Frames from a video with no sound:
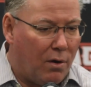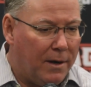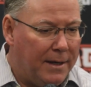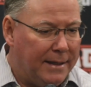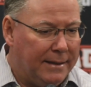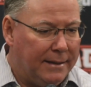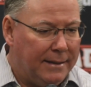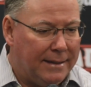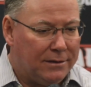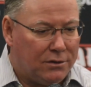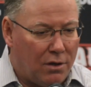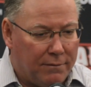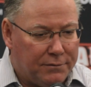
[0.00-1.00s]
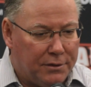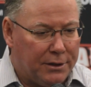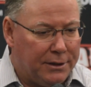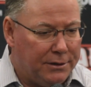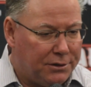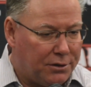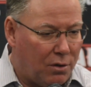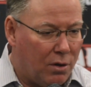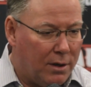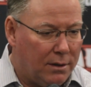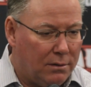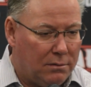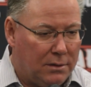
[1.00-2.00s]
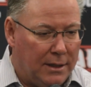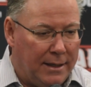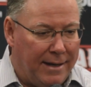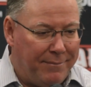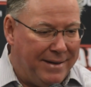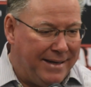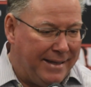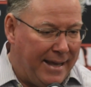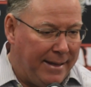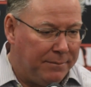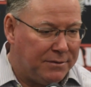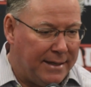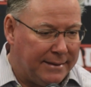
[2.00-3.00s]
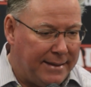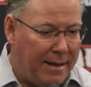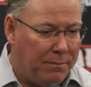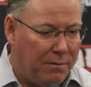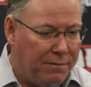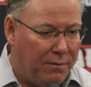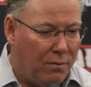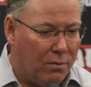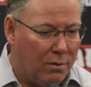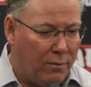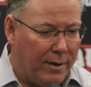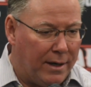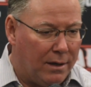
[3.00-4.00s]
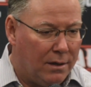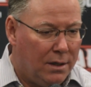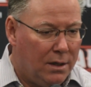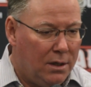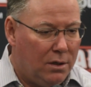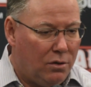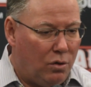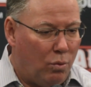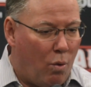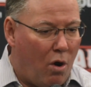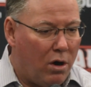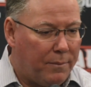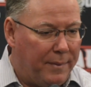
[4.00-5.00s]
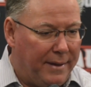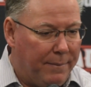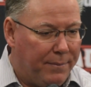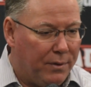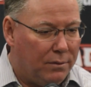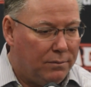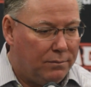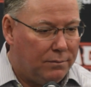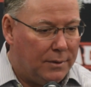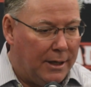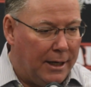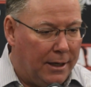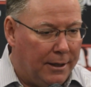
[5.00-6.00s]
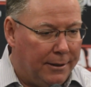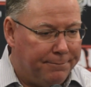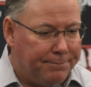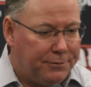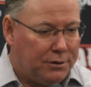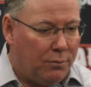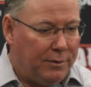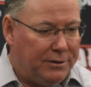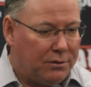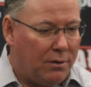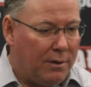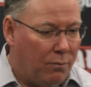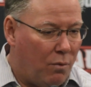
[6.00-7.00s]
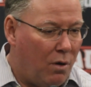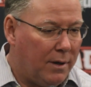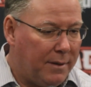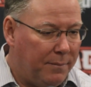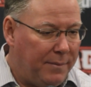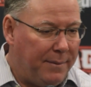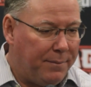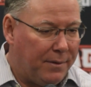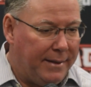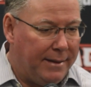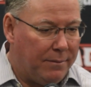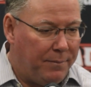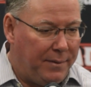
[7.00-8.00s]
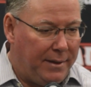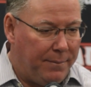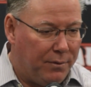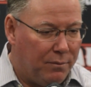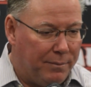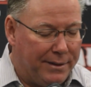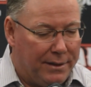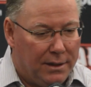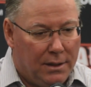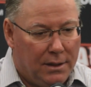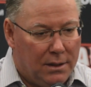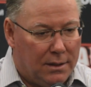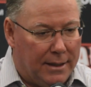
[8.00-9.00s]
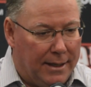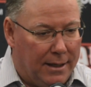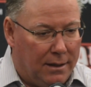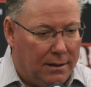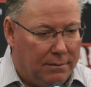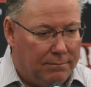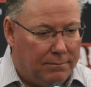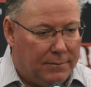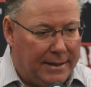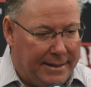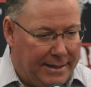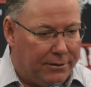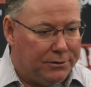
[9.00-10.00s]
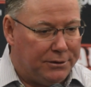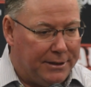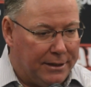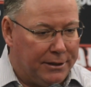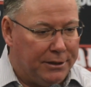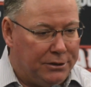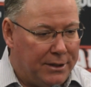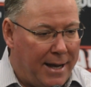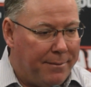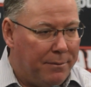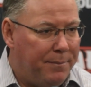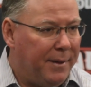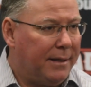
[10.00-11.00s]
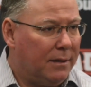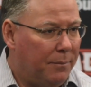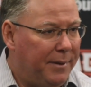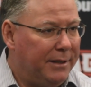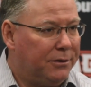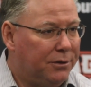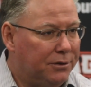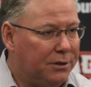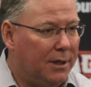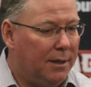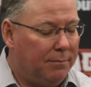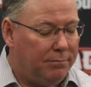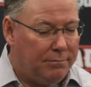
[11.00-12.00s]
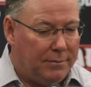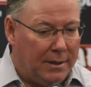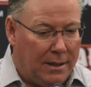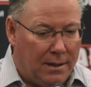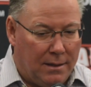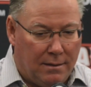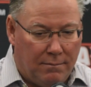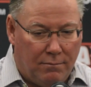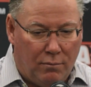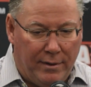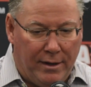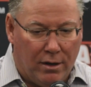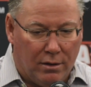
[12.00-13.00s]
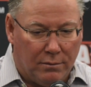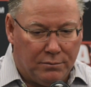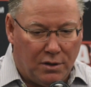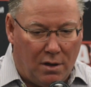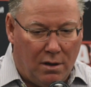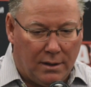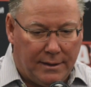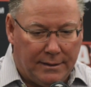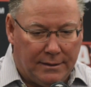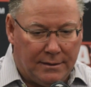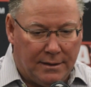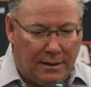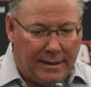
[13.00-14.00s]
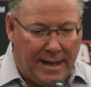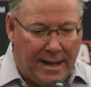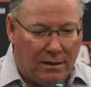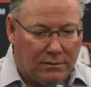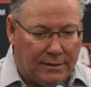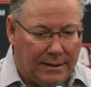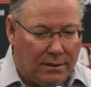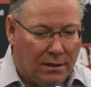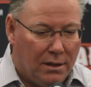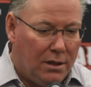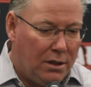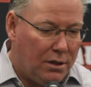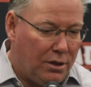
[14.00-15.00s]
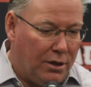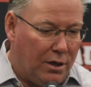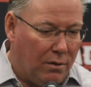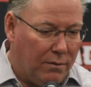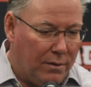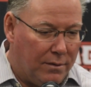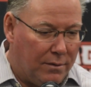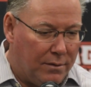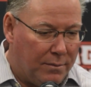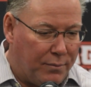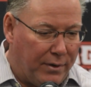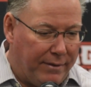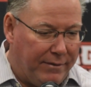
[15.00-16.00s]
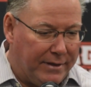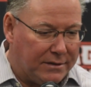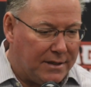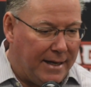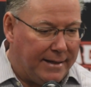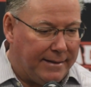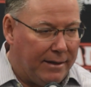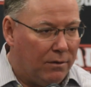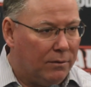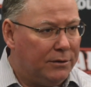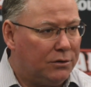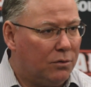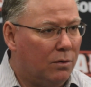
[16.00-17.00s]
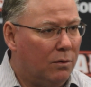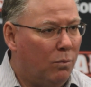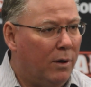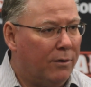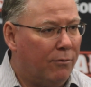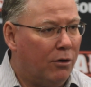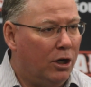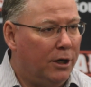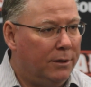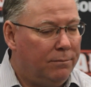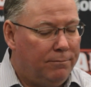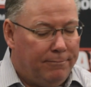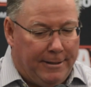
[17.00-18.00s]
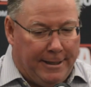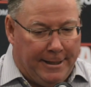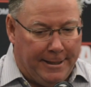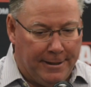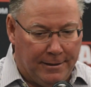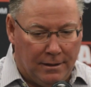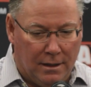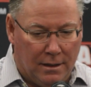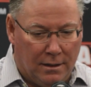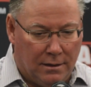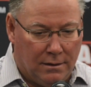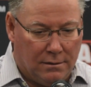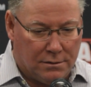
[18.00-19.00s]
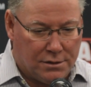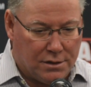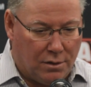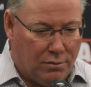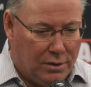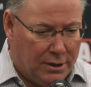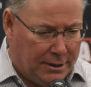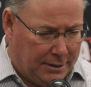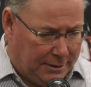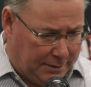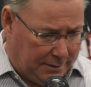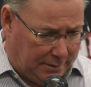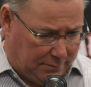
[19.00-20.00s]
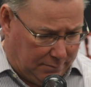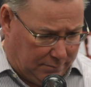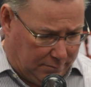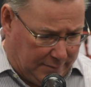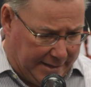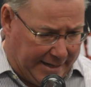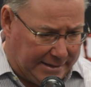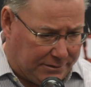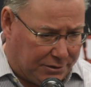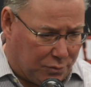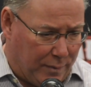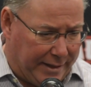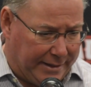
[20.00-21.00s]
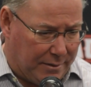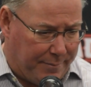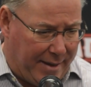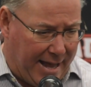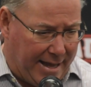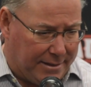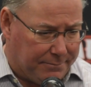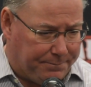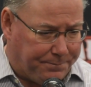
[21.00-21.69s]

didn't get us off to a good start. I've been in games like that before where you walk people. So we started walking people and hitting people, but the hitters did a good job of picking the pitchers up. We heard them talk in the dugout that, you know, the previous night they only scored 1 run. And so they got to swinging the bat